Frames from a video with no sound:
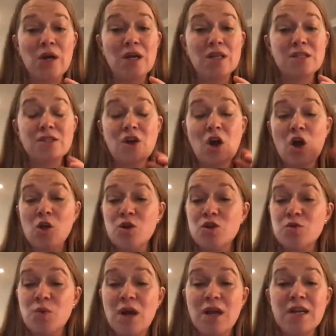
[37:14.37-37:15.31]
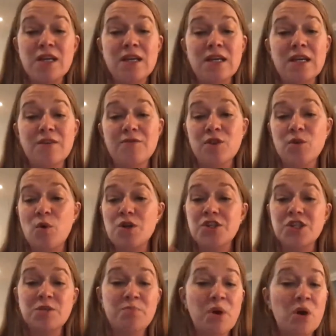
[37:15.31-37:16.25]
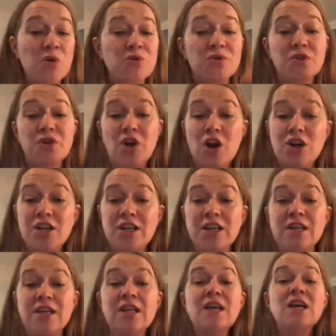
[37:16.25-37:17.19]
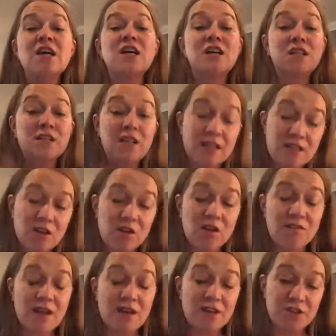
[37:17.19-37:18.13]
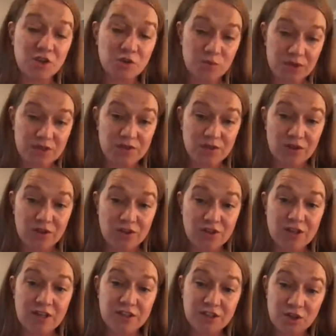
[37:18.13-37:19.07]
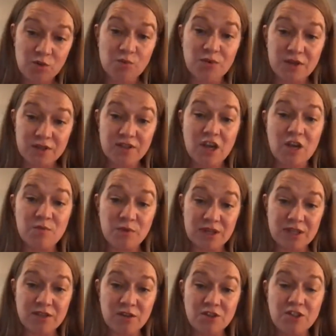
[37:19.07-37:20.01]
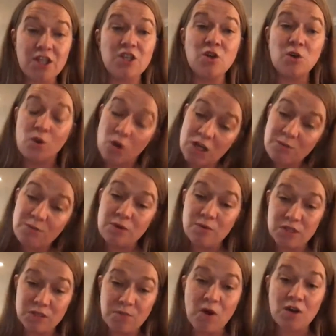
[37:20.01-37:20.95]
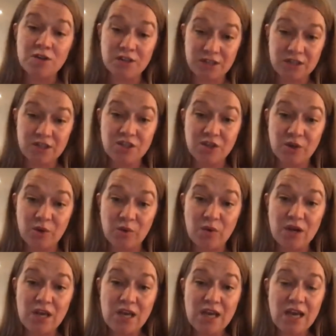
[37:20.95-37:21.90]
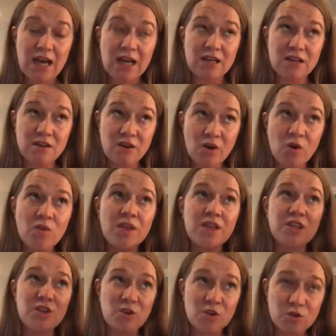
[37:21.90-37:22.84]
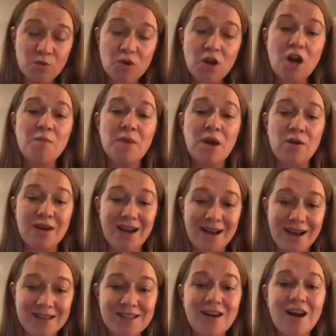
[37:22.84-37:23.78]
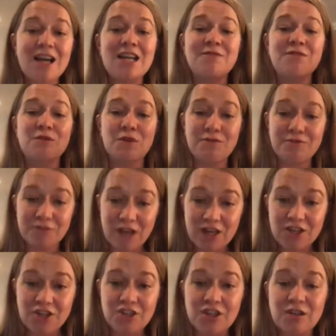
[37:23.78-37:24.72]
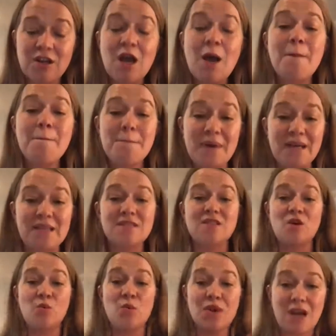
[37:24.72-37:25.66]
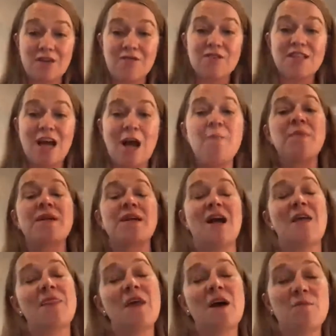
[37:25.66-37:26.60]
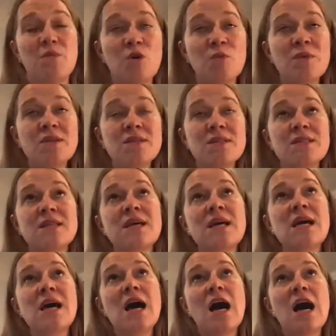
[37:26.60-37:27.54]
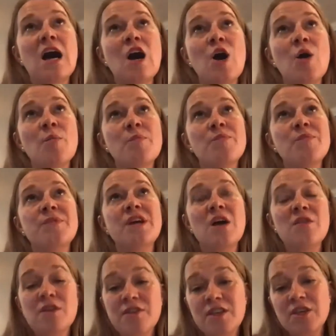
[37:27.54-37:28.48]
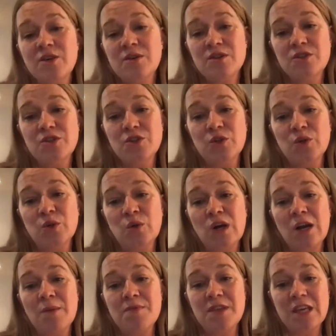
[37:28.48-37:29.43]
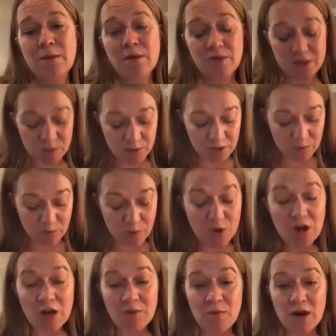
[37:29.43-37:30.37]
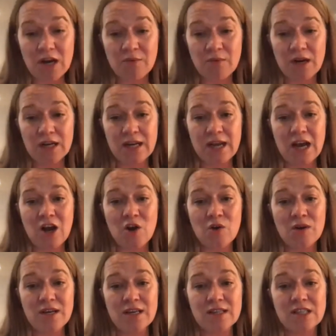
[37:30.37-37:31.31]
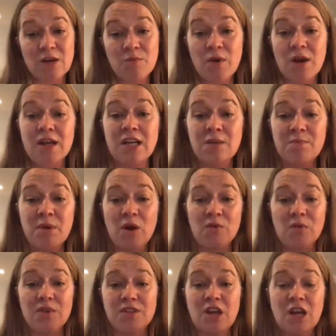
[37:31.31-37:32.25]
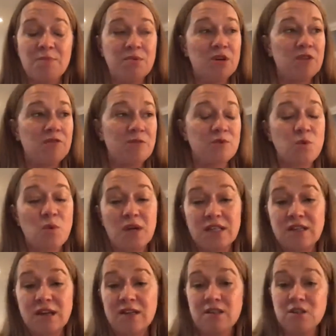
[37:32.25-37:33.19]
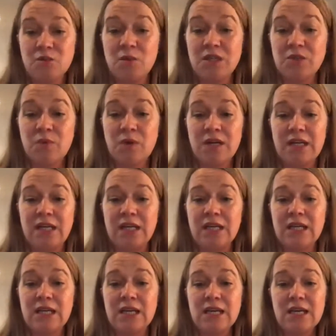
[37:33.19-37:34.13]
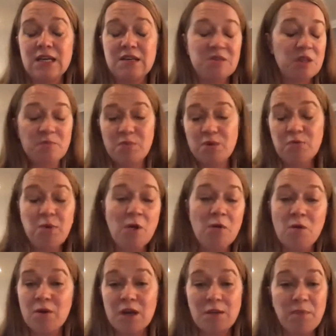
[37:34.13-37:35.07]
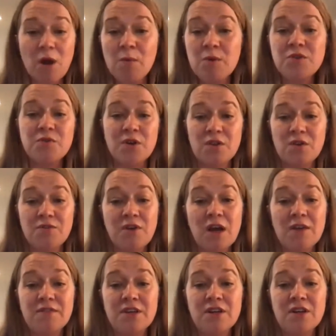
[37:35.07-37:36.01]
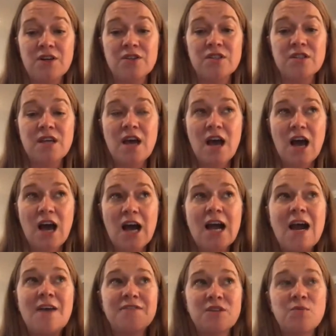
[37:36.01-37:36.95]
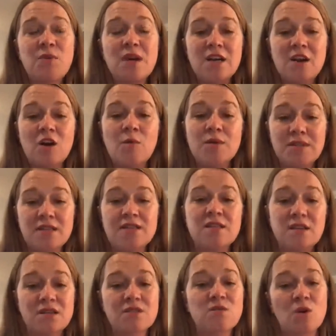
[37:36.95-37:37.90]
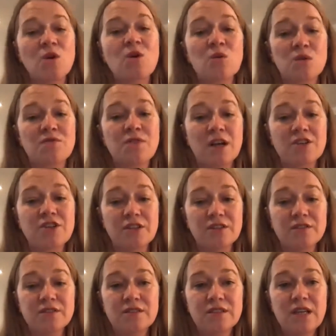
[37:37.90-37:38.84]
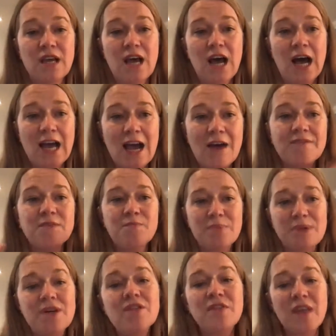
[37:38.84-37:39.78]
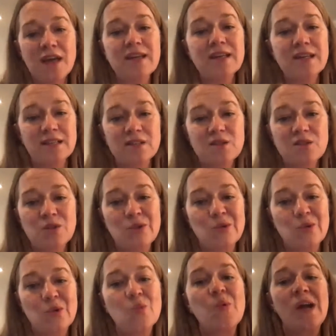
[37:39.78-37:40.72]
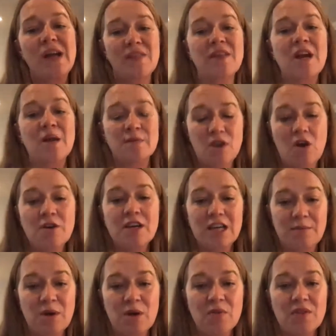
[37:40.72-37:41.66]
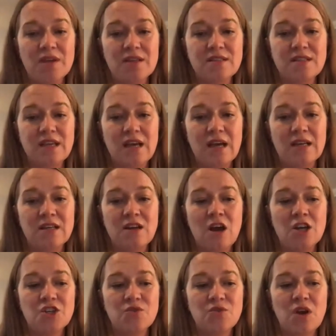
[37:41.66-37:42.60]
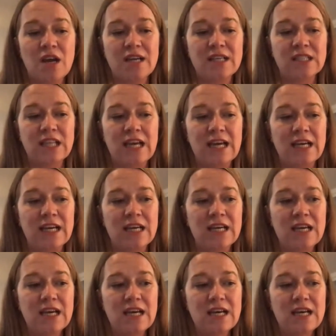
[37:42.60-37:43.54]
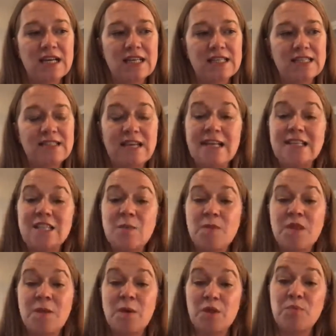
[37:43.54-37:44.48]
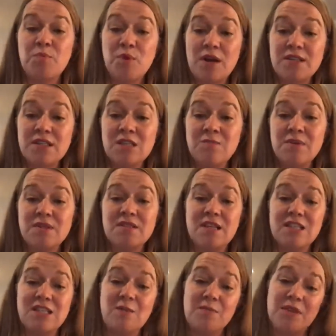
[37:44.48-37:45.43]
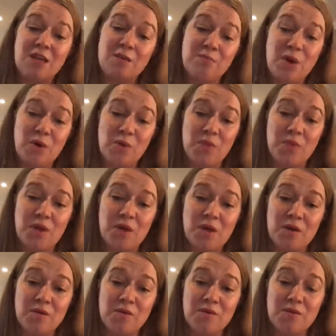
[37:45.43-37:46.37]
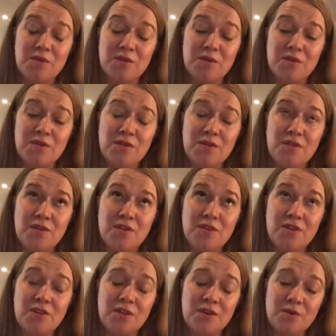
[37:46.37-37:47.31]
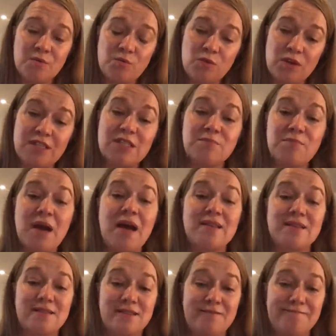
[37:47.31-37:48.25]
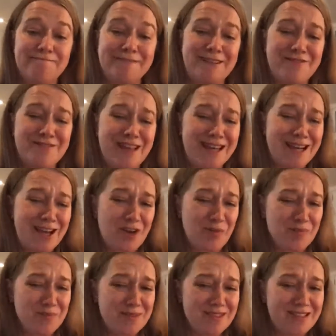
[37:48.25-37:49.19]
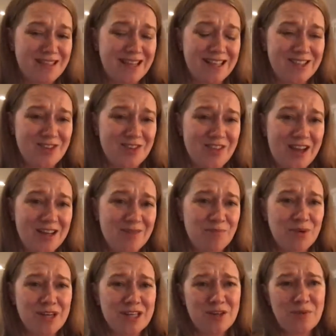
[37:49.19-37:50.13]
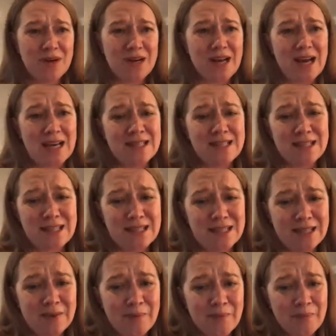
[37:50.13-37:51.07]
scholars writing for the Washington Post or the Guardian, collect all of that as your research. That's your real-time research that you're going to be responding to, and know that yours will come out as kind of a reflection based on whatever's happening at that moment. The other thing you can do, and I'm thinking about this with the book I'm writing right now, is I'm writing about the time period from 2010 to 2020. The book probably won't get published for another 5 years. I have to write it almost as a historical reflection. I have to build that into the way that I'm talking about this and not try and like state something about the present, but state something about the recent past, if that helps to answer that. Bree, do you want to add anything?